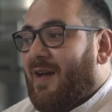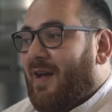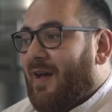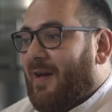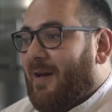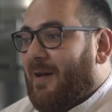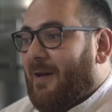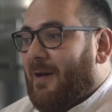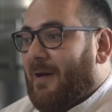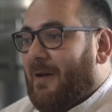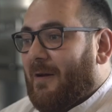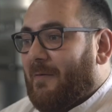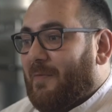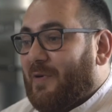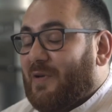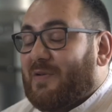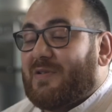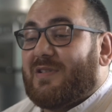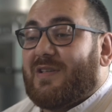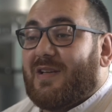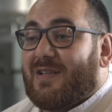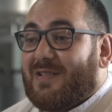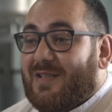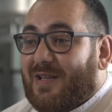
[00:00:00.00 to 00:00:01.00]
when I
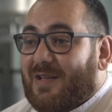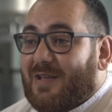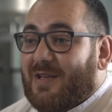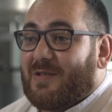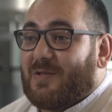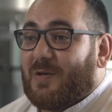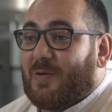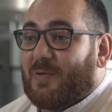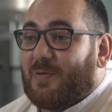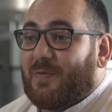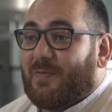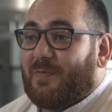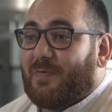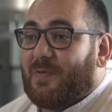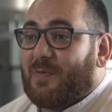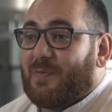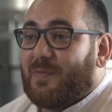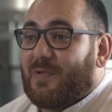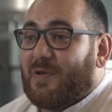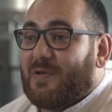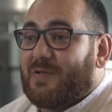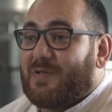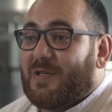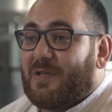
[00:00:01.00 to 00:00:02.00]
was 16 years old from
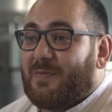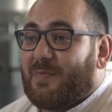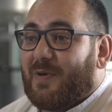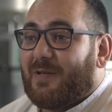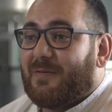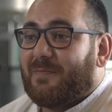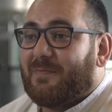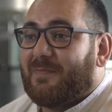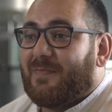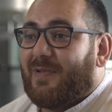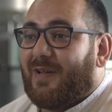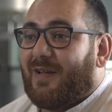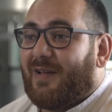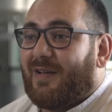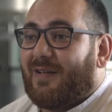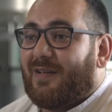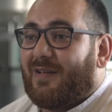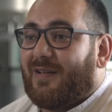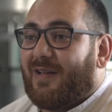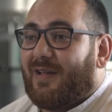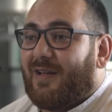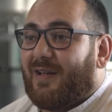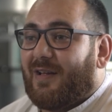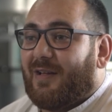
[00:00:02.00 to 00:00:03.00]
UCB
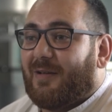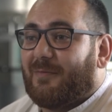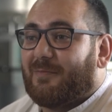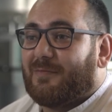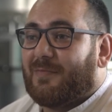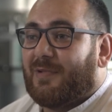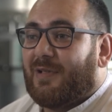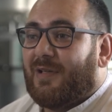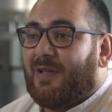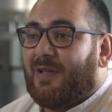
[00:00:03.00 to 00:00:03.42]
and